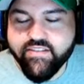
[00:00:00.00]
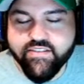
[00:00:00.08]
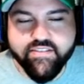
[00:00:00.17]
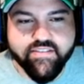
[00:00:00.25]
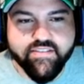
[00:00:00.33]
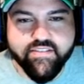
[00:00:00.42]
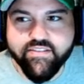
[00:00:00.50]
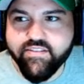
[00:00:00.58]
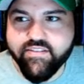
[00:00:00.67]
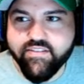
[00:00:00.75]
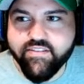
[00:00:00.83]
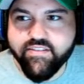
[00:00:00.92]

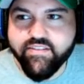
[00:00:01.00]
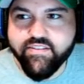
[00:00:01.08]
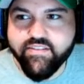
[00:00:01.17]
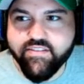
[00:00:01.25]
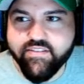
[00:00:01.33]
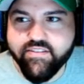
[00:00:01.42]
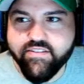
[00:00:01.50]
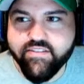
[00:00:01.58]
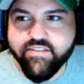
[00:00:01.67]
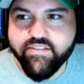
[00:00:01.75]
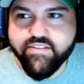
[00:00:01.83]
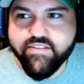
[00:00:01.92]

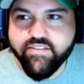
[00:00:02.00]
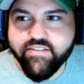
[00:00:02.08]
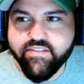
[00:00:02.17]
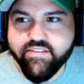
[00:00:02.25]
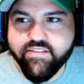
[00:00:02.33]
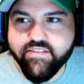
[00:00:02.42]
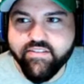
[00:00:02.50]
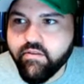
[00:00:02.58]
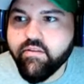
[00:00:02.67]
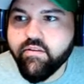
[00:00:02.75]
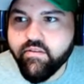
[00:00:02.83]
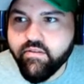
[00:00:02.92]

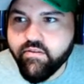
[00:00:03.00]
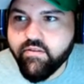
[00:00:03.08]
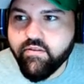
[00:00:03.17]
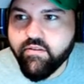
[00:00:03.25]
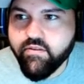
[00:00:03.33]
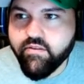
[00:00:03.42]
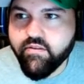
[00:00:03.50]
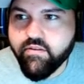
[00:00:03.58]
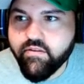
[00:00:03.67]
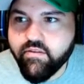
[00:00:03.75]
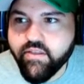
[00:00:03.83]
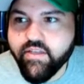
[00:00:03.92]

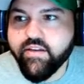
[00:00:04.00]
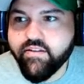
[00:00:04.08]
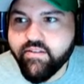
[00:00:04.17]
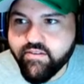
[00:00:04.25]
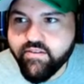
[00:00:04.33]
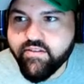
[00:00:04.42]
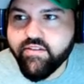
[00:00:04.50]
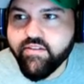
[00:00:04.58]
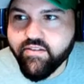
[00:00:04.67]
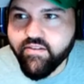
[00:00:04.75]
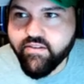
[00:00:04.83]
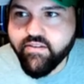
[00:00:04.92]

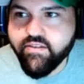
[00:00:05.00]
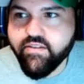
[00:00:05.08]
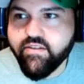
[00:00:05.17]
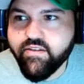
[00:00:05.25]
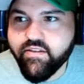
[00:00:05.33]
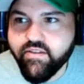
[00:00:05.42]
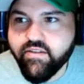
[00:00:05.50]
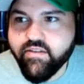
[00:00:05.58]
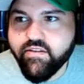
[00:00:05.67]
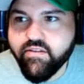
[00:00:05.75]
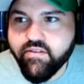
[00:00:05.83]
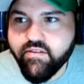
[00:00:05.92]

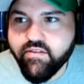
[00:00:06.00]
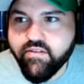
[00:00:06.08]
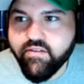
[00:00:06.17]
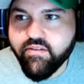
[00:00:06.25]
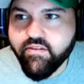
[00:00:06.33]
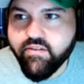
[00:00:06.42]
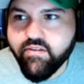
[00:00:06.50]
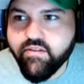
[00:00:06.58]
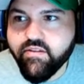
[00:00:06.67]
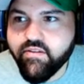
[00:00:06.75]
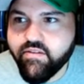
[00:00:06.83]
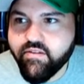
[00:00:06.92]

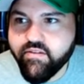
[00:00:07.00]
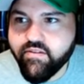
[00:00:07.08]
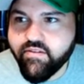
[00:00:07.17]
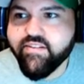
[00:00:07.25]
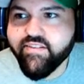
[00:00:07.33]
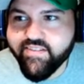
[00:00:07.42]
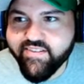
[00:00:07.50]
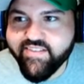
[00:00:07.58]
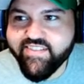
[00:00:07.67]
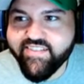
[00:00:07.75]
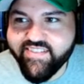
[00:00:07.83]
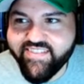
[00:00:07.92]
(not speaking)